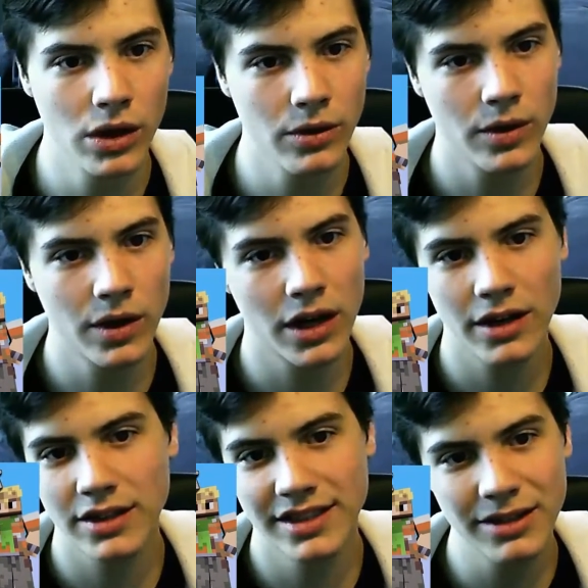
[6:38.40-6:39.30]
we
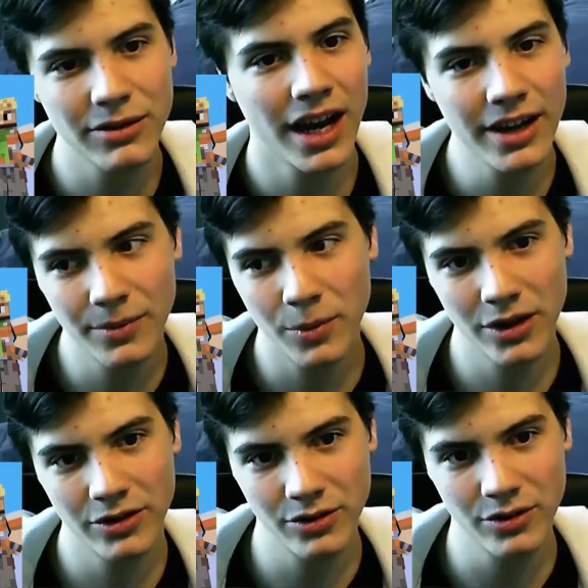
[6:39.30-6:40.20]
still kind of
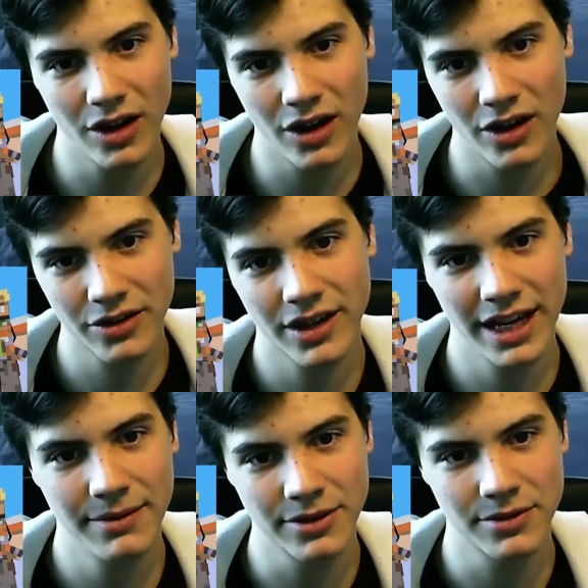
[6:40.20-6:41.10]
want to do other
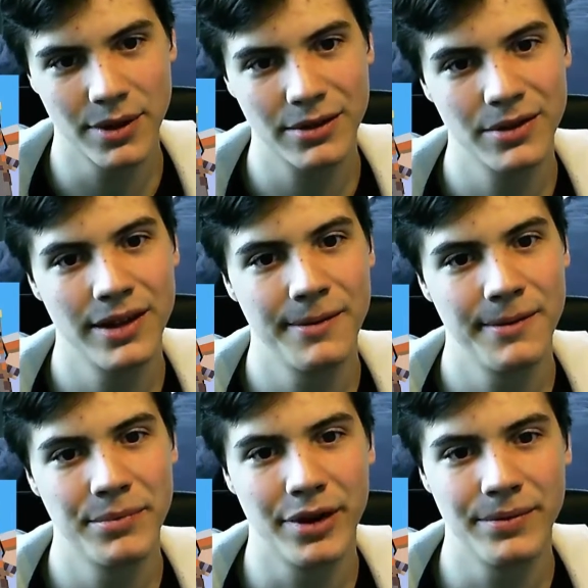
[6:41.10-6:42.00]
games as well,
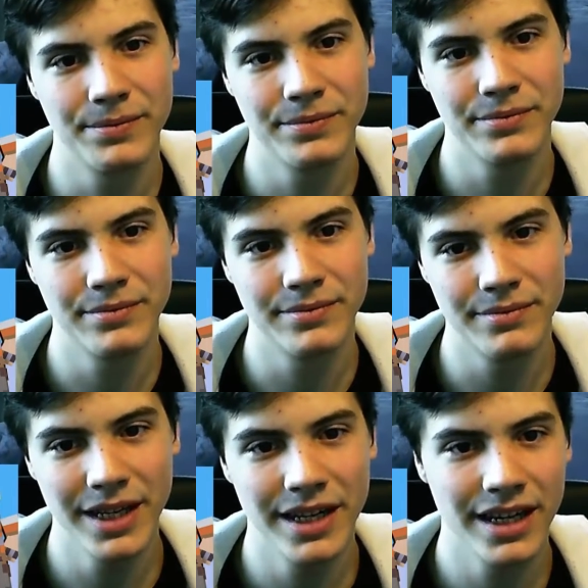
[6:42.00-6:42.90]
but
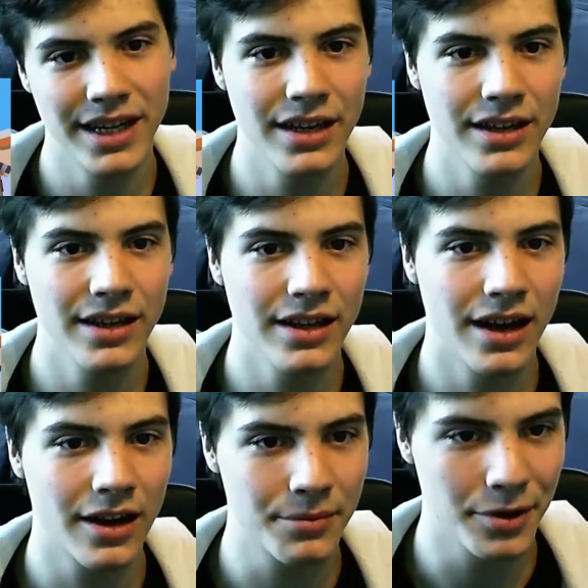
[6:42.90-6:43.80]
me and Nikki
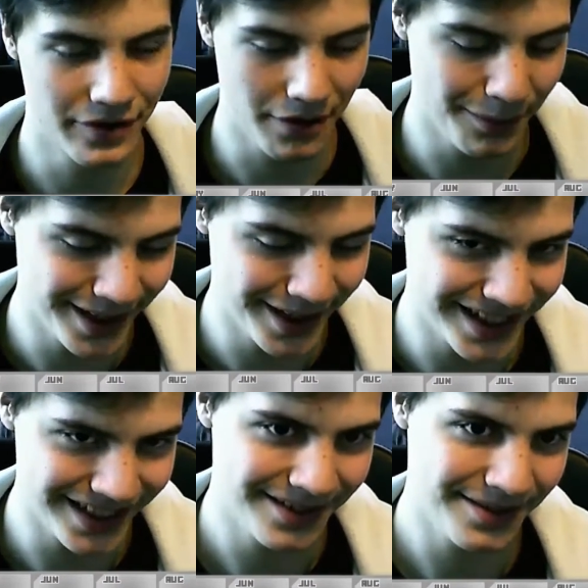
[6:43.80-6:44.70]
are both very
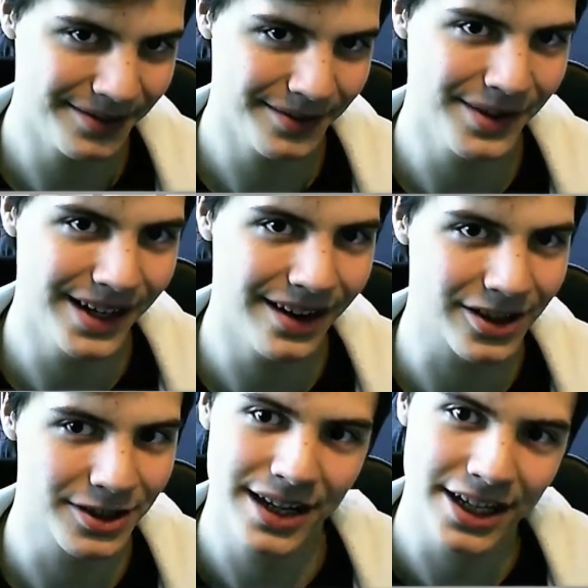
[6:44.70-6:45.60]
busy.
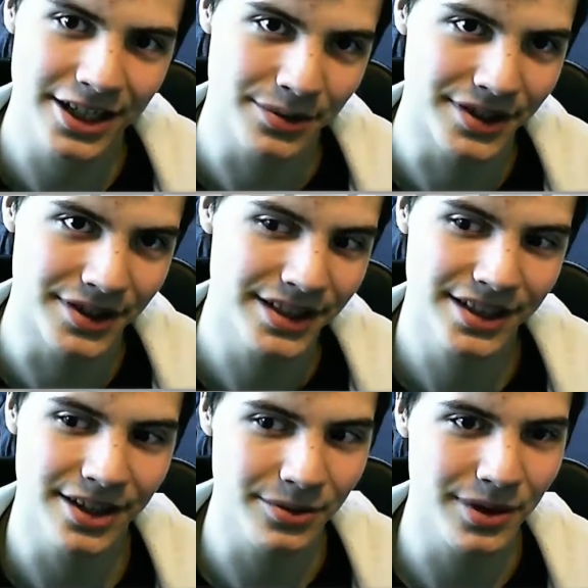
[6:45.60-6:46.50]
Our schedules
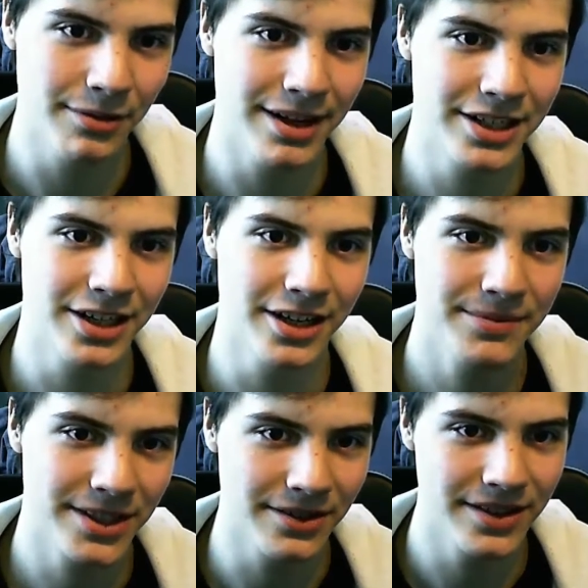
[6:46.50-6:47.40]
don't really match
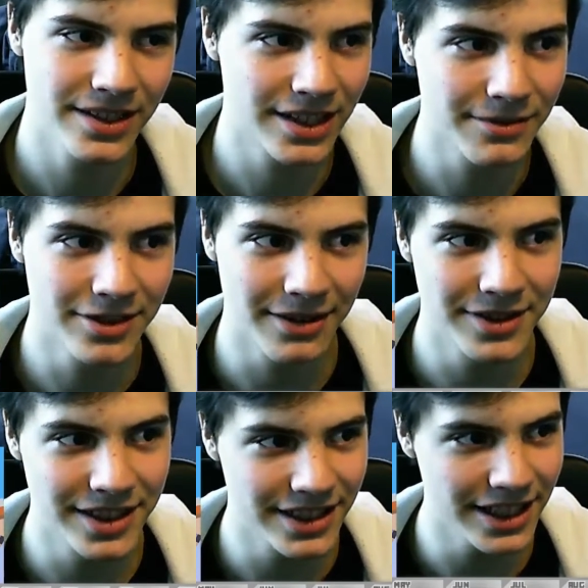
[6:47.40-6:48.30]
up, so
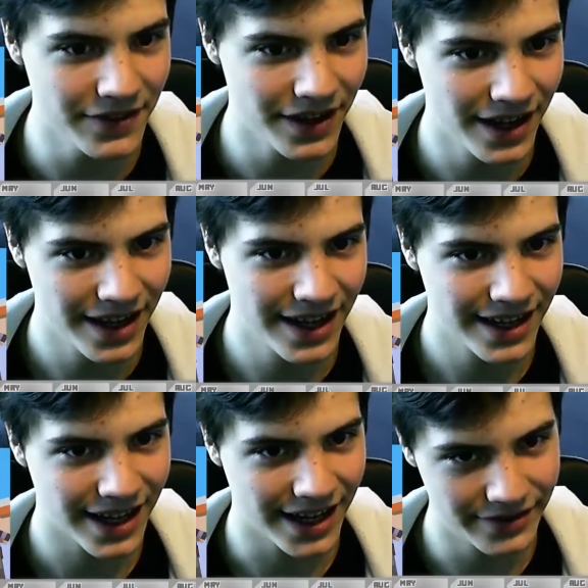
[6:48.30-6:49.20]
sometimes it's even
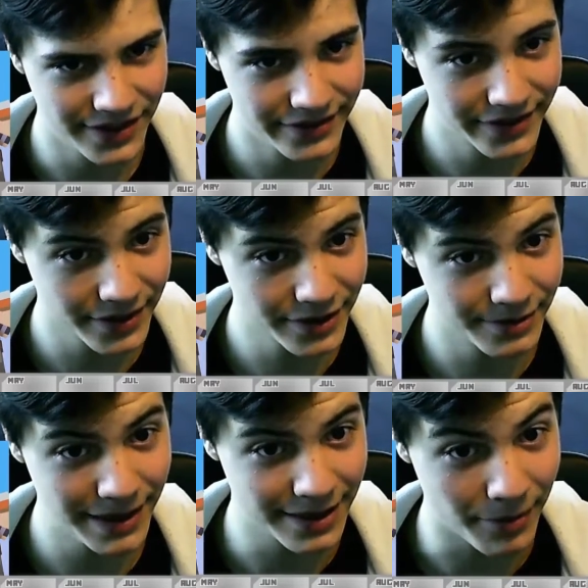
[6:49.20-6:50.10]
kind of difficult
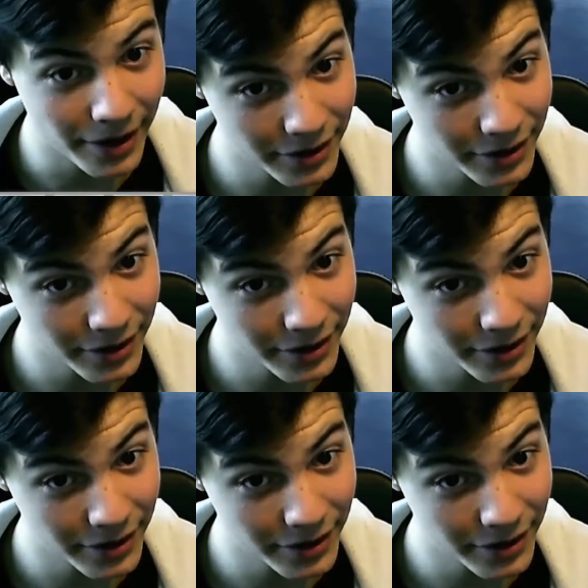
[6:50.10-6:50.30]
to make the